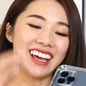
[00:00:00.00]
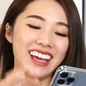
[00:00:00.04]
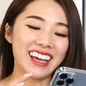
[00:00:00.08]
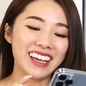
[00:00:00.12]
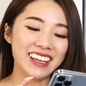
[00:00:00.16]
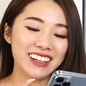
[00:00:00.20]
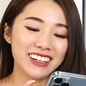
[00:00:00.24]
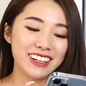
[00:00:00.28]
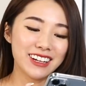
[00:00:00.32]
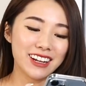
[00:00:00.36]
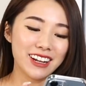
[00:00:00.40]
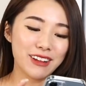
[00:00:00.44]

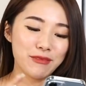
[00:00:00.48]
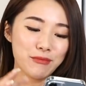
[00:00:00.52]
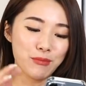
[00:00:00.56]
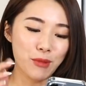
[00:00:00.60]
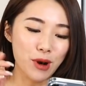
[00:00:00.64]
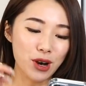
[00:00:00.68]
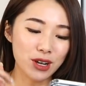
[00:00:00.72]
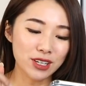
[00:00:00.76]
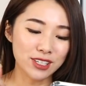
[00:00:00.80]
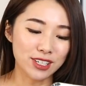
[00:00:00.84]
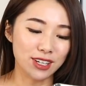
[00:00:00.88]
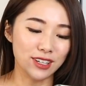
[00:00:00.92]
And
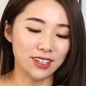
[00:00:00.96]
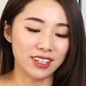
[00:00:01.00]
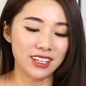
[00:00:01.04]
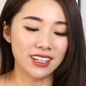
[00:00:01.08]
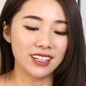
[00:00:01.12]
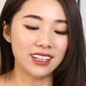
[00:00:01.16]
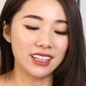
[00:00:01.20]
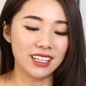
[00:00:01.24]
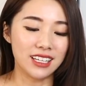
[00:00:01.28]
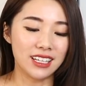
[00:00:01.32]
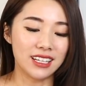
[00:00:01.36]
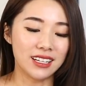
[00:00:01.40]
more
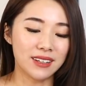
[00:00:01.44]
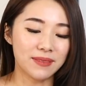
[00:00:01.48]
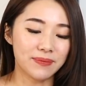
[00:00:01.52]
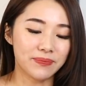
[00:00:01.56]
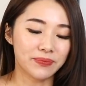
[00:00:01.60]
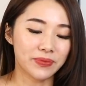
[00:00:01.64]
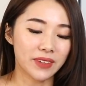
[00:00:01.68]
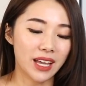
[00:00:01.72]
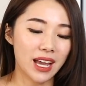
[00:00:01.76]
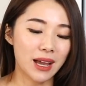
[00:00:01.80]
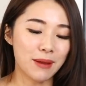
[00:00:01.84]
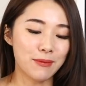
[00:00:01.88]
shockingly,
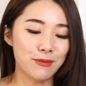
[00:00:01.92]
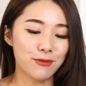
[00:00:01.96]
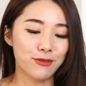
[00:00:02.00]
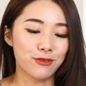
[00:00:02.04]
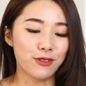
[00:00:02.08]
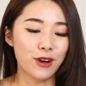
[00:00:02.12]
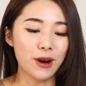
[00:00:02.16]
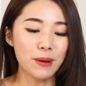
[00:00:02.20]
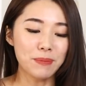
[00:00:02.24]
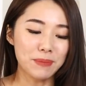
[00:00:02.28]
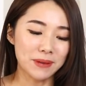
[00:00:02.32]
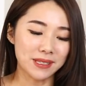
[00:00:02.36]
I'm
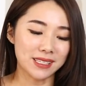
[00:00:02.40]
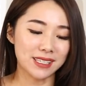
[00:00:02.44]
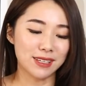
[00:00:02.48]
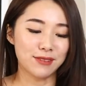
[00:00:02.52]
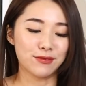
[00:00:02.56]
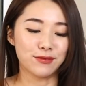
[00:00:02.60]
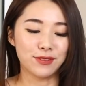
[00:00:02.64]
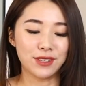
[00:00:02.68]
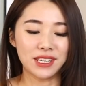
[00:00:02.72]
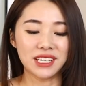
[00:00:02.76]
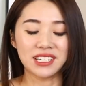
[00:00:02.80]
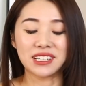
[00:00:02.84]

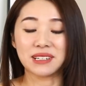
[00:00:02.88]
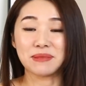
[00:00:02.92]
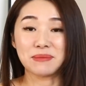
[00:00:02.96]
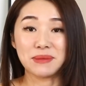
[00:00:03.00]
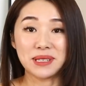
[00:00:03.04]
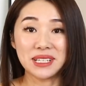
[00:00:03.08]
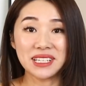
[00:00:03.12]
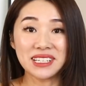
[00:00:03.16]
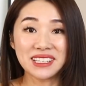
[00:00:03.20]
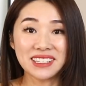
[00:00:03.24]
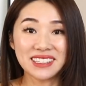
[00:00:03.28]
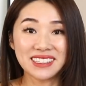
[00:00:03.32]
4%
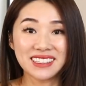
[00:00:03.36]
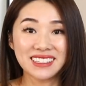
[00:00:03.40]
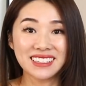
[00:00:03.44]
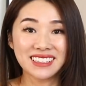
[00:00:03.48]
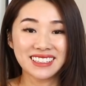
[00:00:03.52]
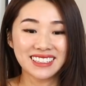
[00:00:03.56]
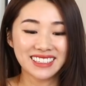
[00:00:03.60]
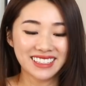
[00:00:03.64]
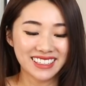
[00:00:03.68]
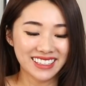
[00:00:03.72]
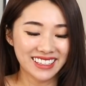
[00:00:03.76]
Vietnamese